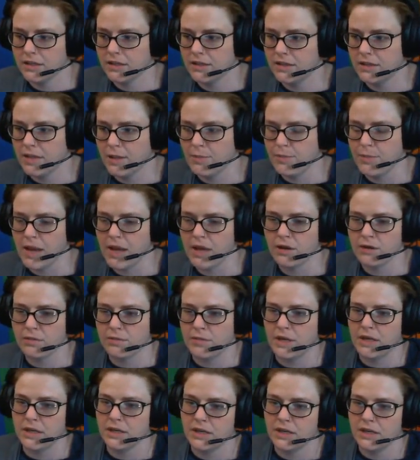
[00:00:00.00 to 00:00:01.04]
they may or
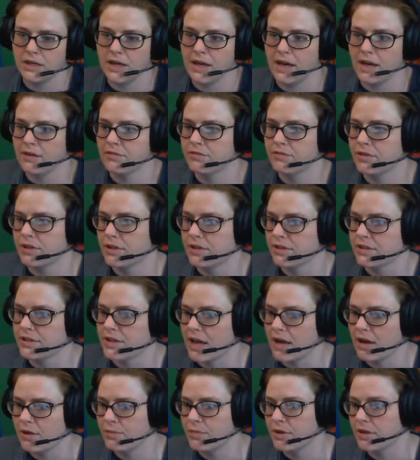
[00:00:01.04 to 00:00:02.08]
may not have critters
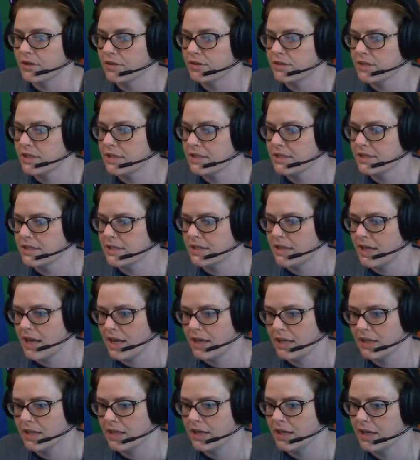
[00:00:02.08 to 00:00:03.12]
out, but it looks like
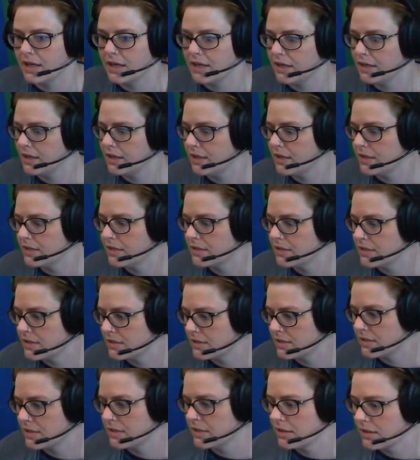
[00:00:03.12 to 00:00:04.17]
Zakayla
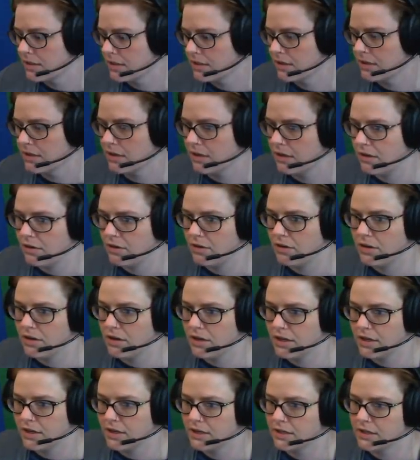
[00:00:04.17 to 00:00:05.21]
is
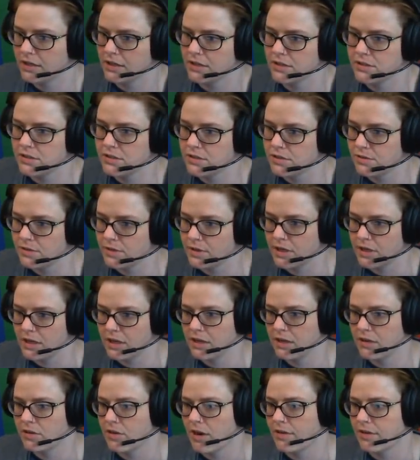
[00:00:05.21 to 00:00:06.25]
on
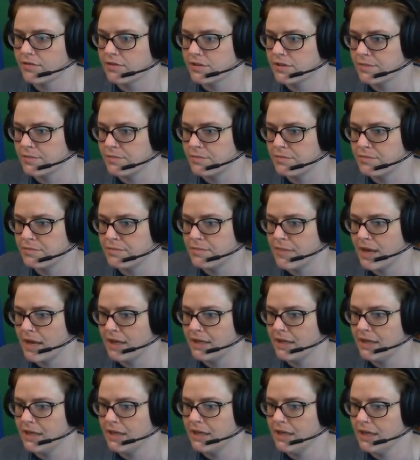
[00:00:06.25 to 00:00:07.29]
doing crafters and
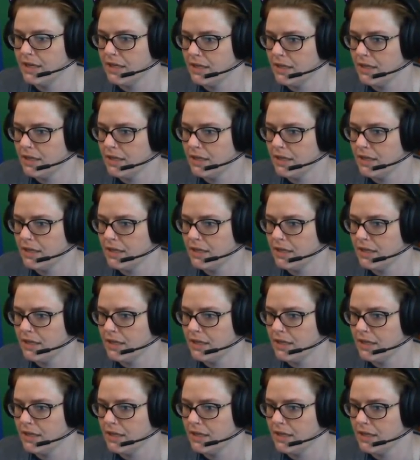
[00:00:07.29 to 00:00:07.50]
making.